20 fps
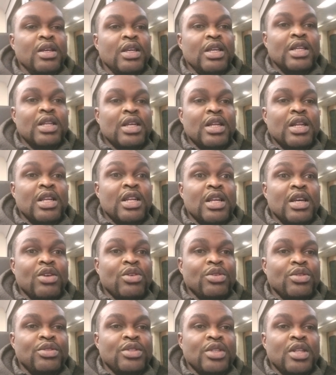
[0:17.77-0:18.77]
in another
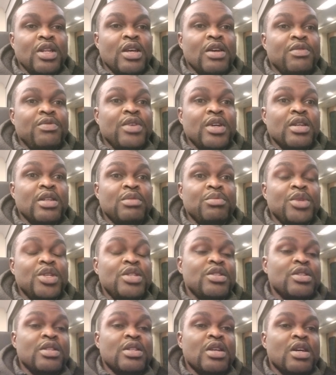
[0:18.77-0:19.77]
country, that fine
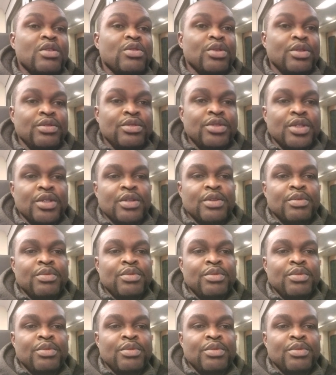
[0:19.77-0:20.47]
remains in that country.